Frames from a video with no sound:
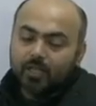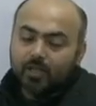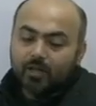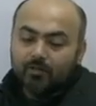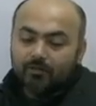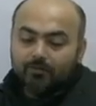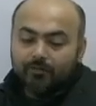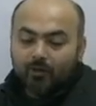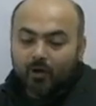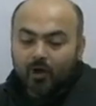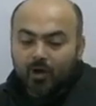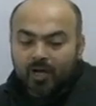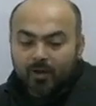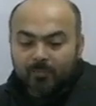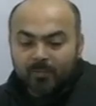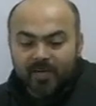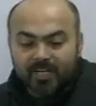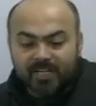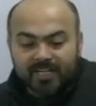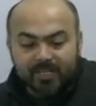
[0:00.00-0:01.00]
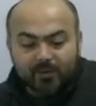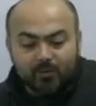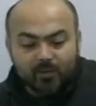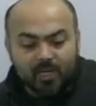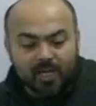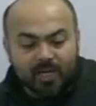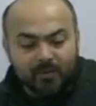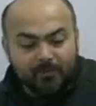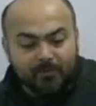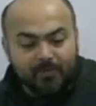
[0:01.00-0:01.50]
for a
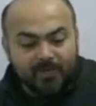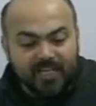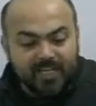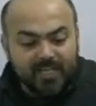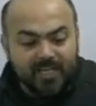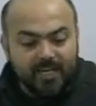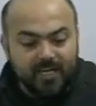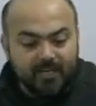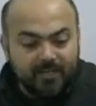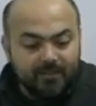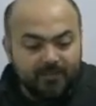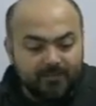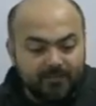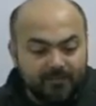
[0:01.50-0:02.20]
particular period